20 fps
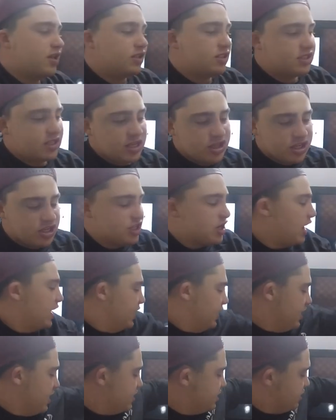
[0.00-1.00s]
you can see the
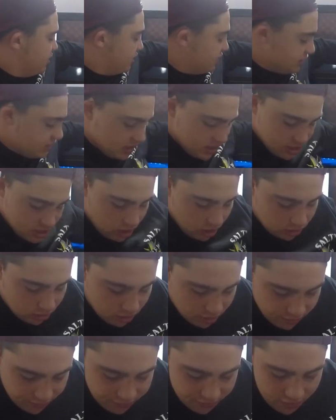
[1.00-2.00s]
shininess, you can see the
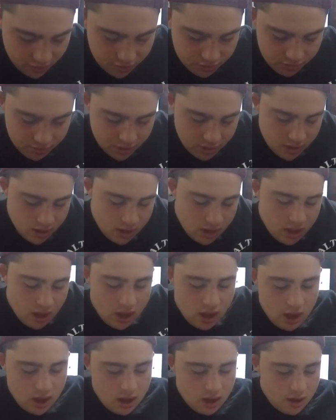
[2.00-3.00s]
color of the
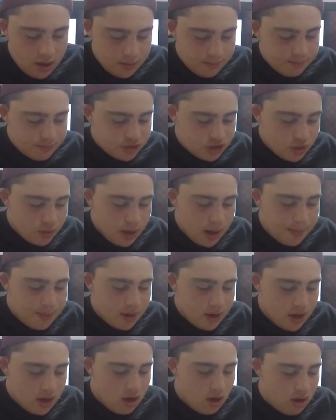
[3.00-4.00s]
phone. So when I
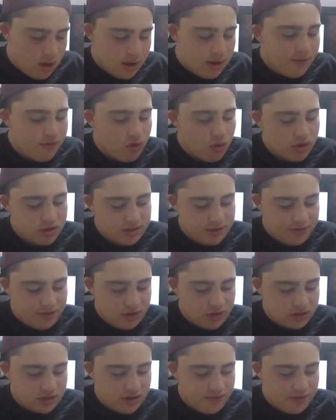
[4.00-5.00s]
put it on, of course it
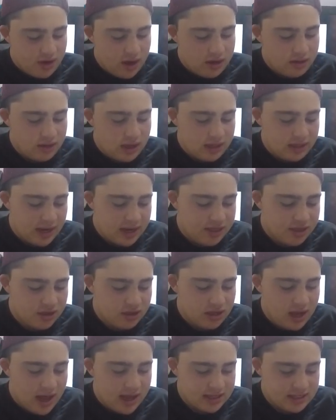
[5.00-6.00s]
feels different. I like the
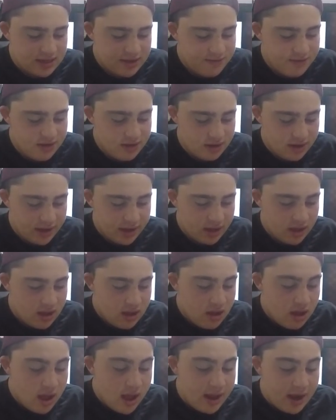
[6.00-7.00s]
glassy feeling.
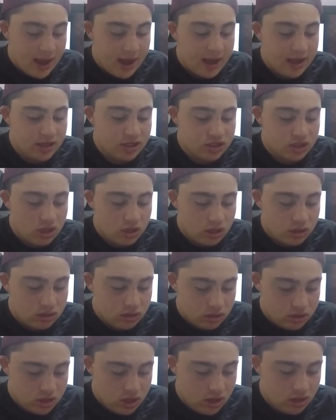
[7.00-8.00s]
It has
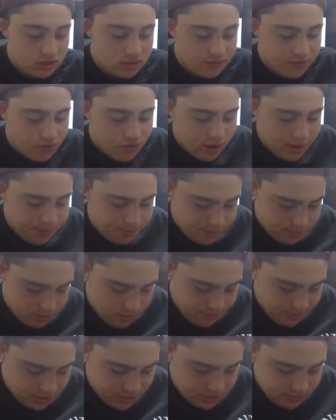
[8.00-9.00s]
tons of grip.
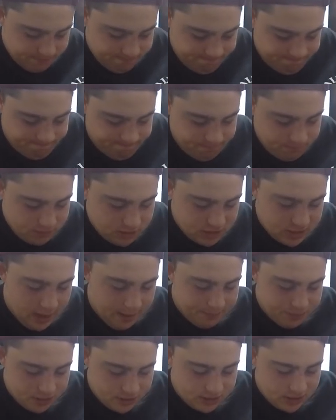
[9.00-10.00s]
Let me just
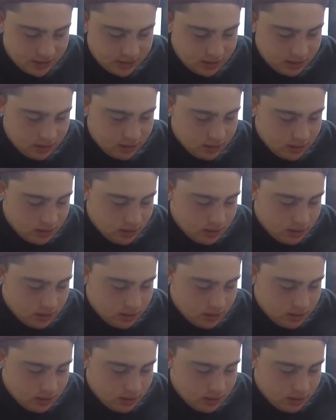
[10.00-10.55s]
snap this in.